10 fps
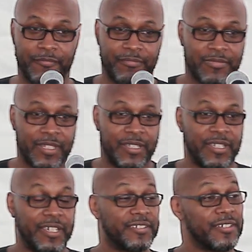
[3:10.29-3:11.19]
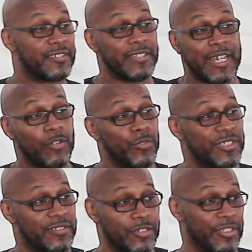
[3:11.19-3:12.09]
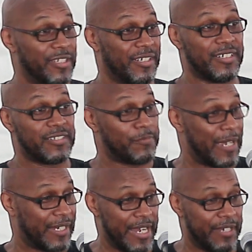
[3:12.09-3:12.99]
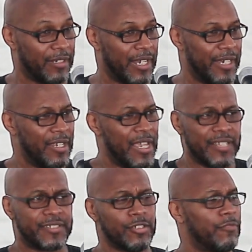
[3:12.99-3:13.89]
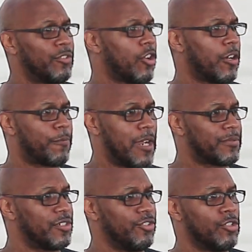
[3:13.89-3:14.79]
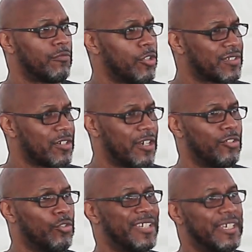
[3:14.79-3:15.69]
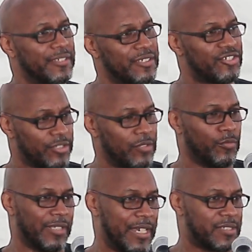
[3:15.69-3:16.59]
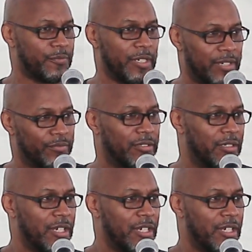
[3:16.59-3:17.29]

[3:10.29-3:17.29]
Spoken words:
And since the night of wishes turned into kisses by candlelight, I sit on the call promise and you're a rose garden or that this shit will last forever.